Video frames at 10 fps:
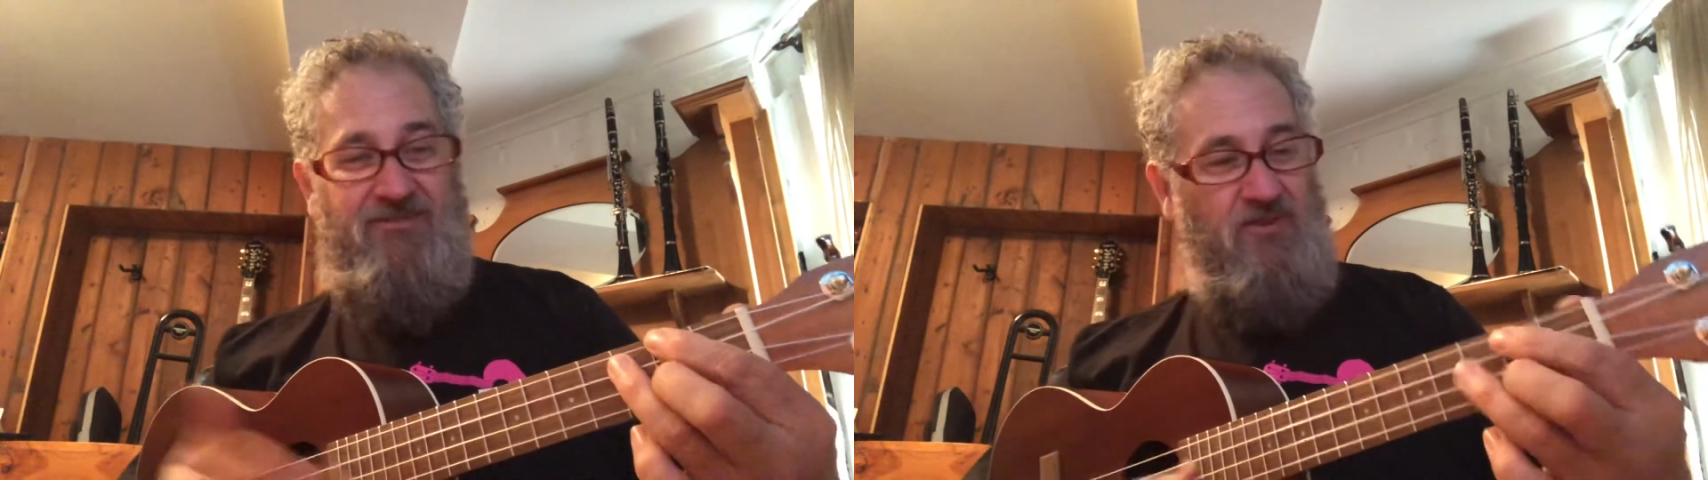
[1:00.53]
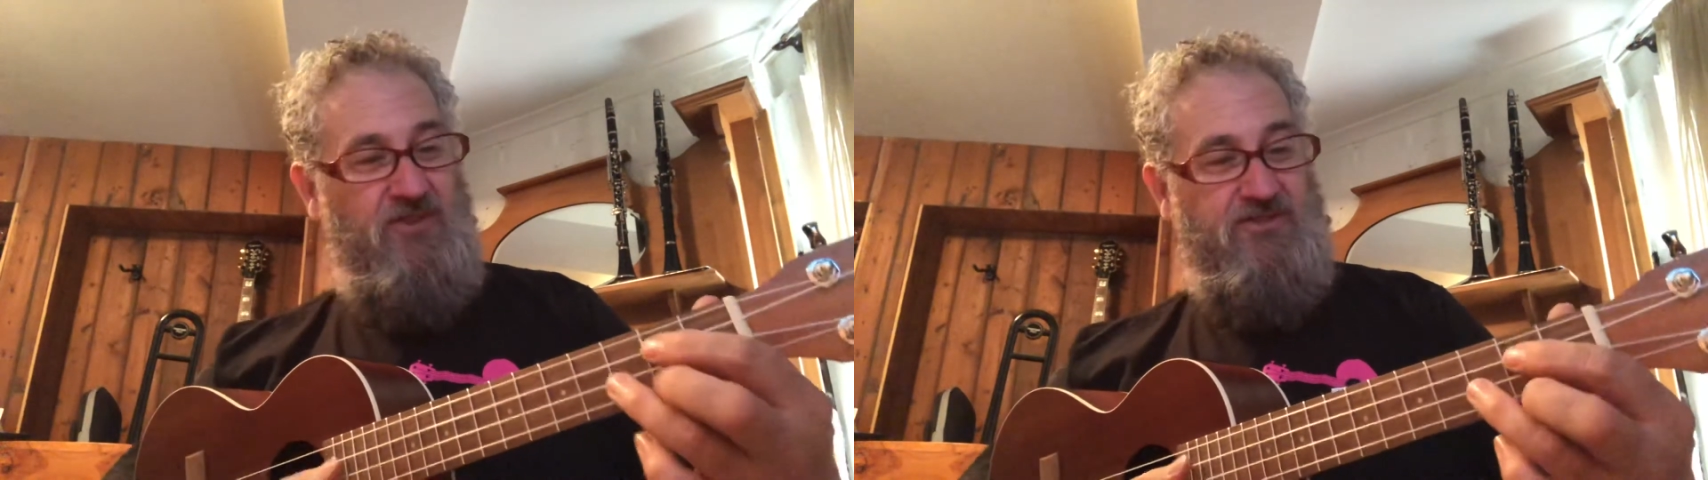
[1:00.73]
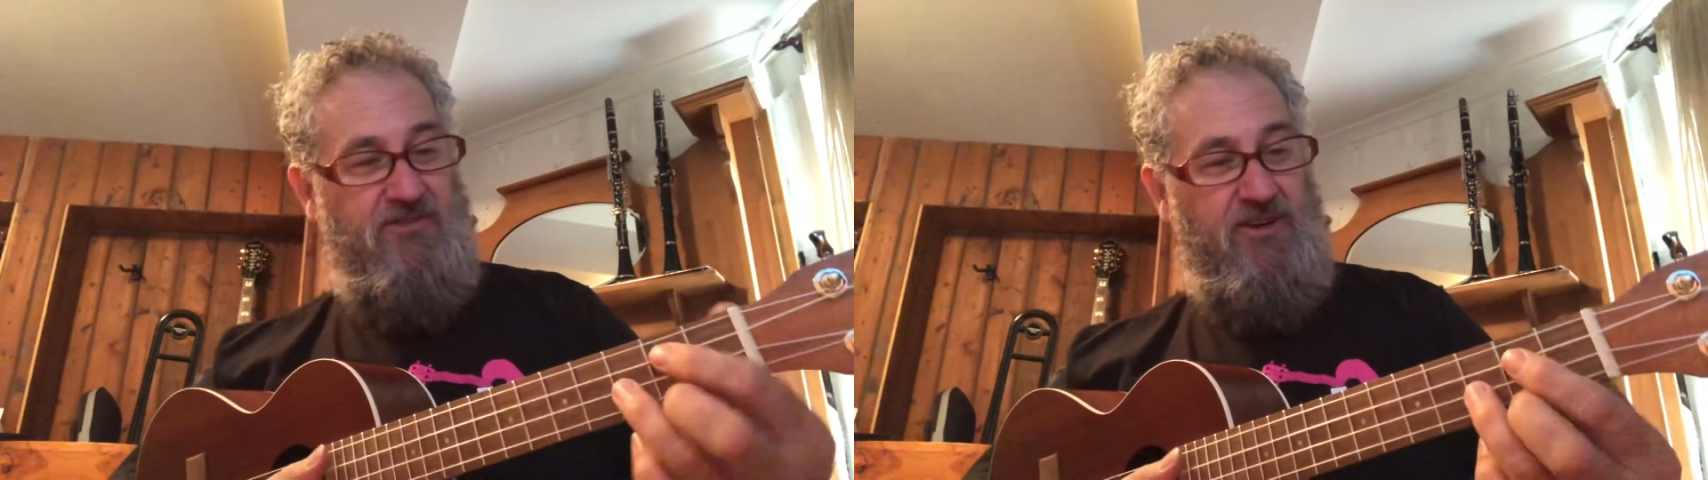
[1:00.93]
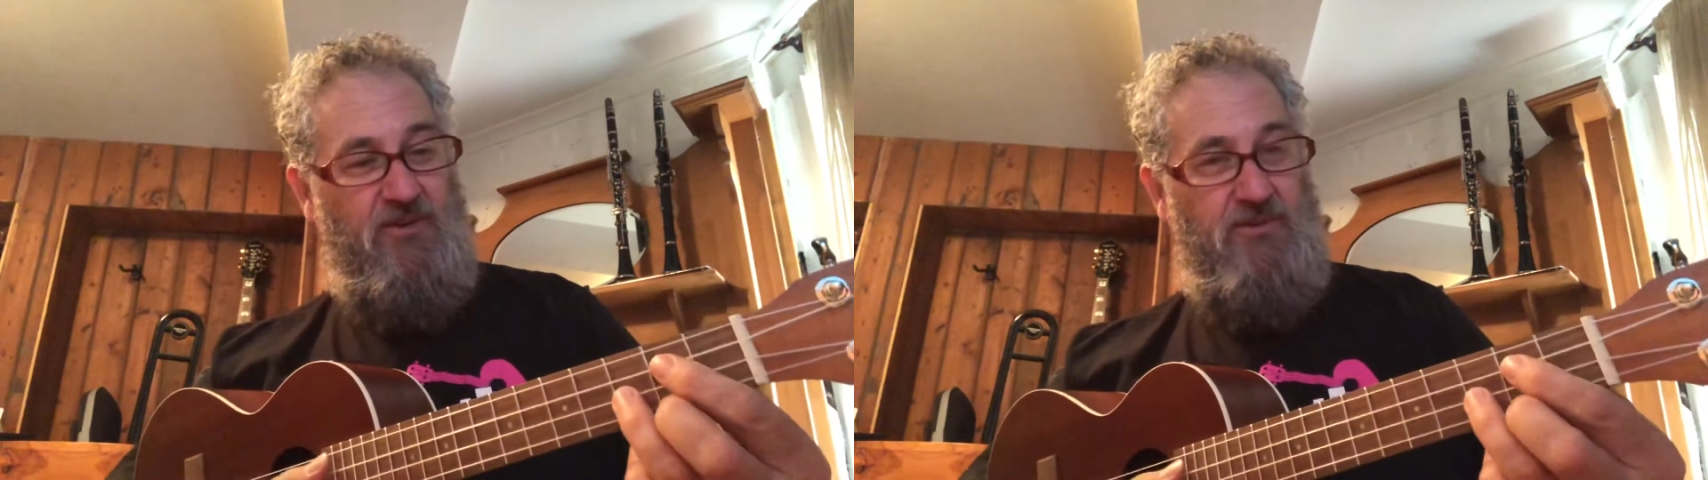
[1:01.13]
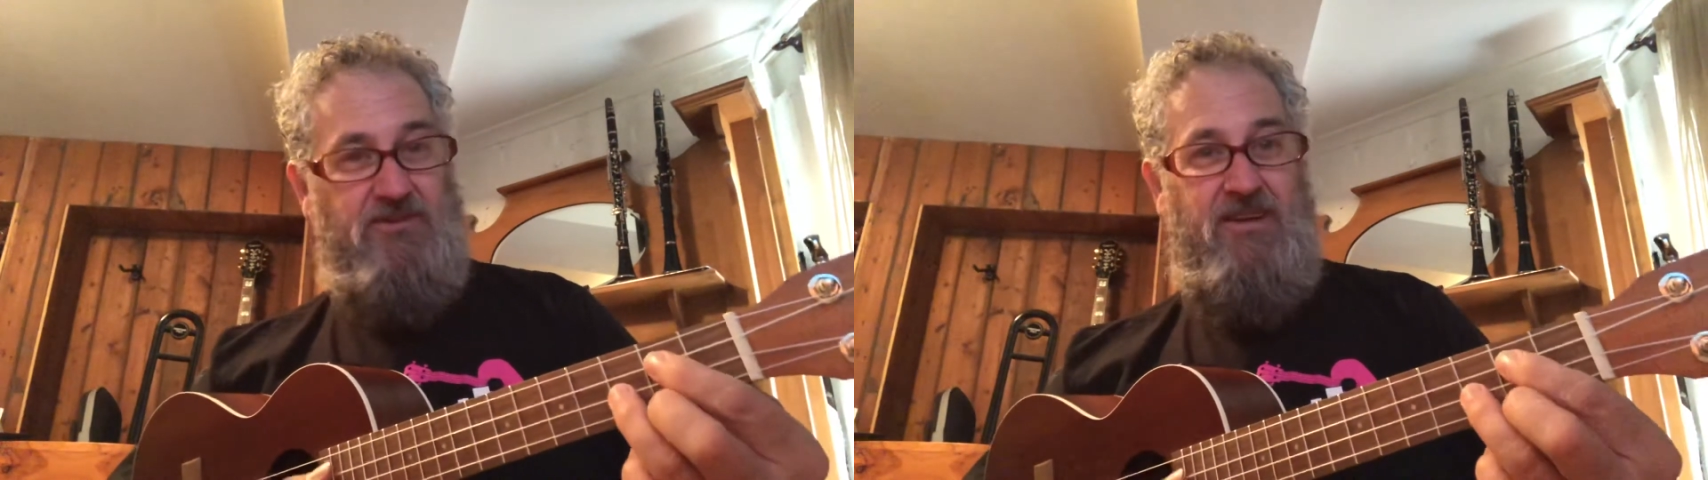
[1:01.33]
First 3
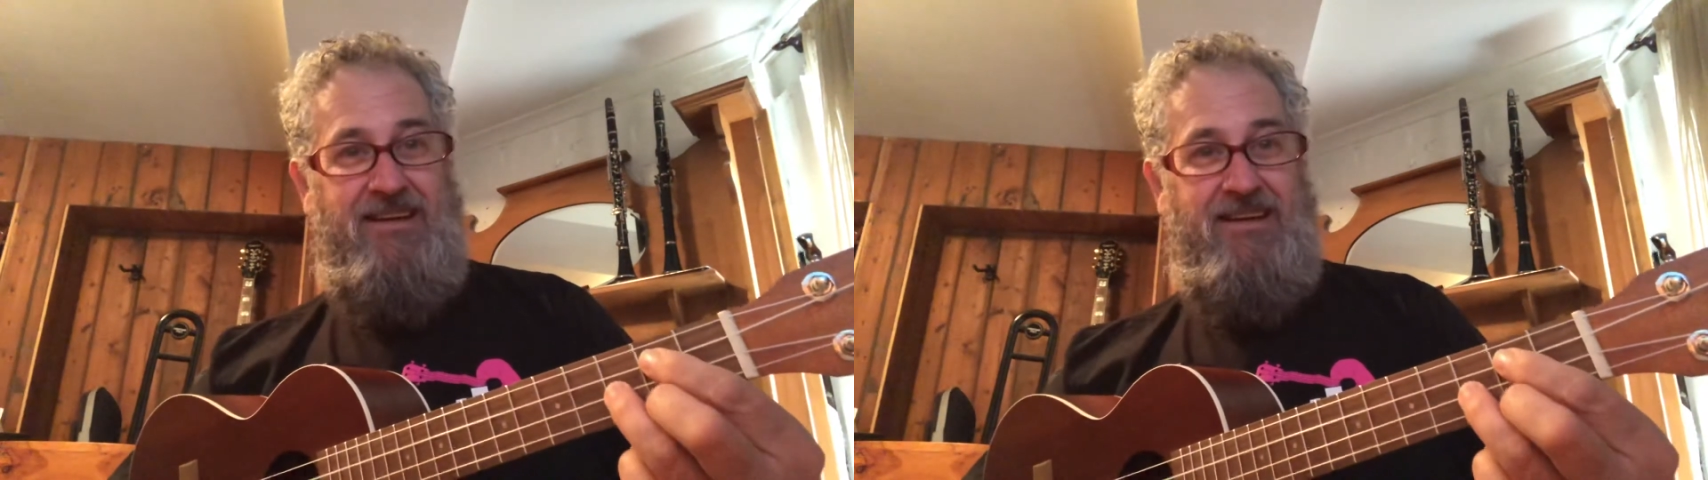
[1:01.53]
chords.